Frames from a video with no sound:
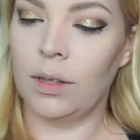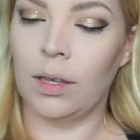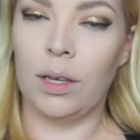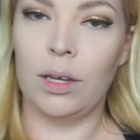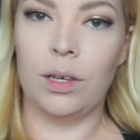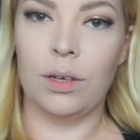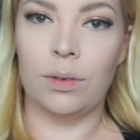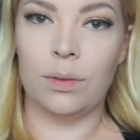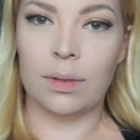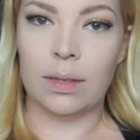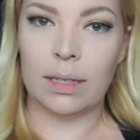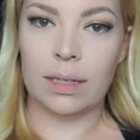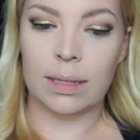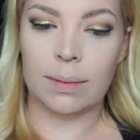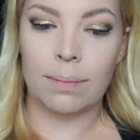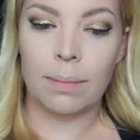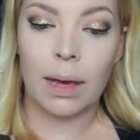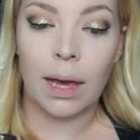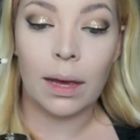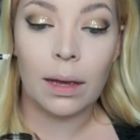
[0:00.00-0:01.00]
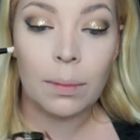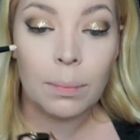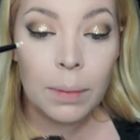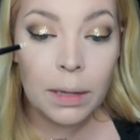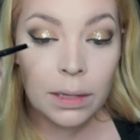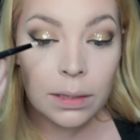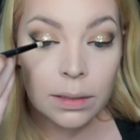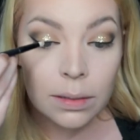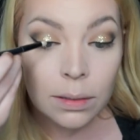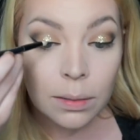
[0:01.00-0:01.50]
I'm going to use this MAC
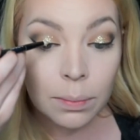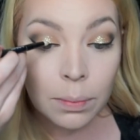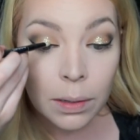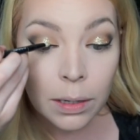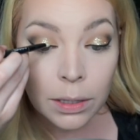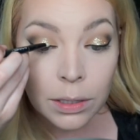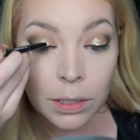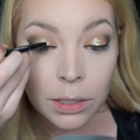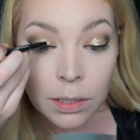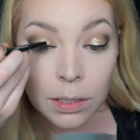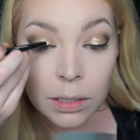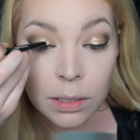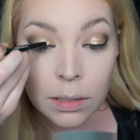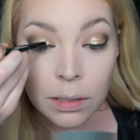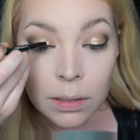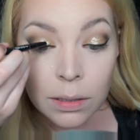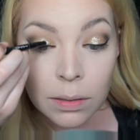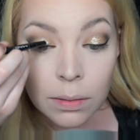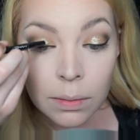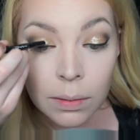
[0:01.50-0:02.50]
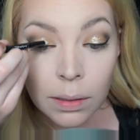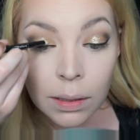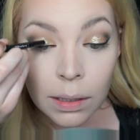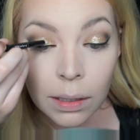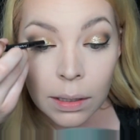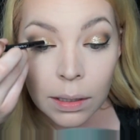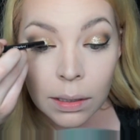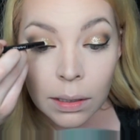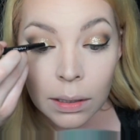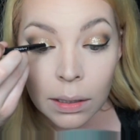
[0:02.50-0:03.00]
pencil brush just to
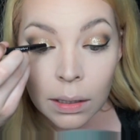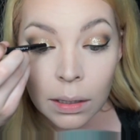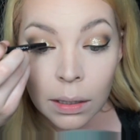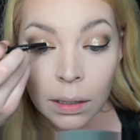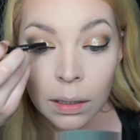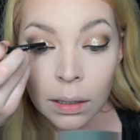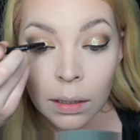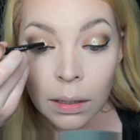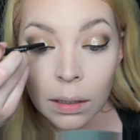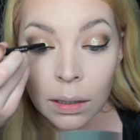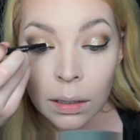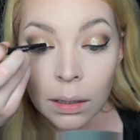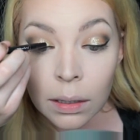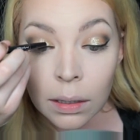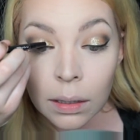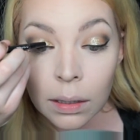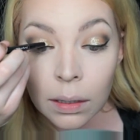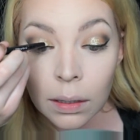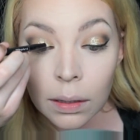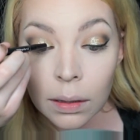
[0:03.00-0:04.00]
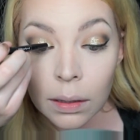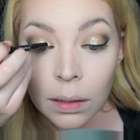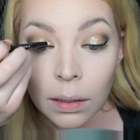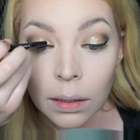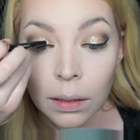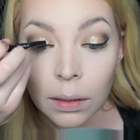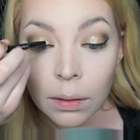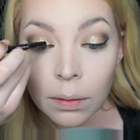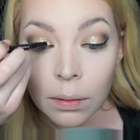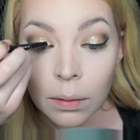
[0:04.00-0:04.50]
get in the
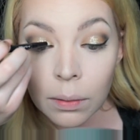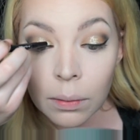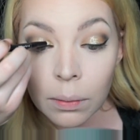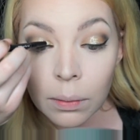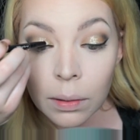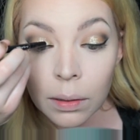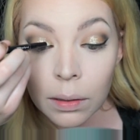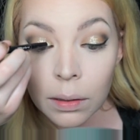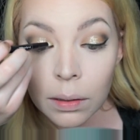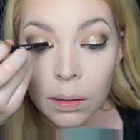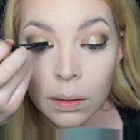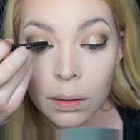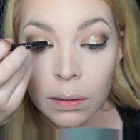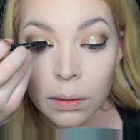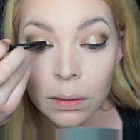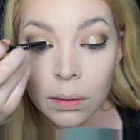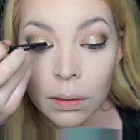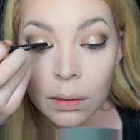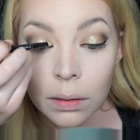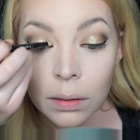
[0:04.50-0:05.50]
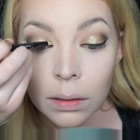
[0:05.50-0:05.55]
inner corners.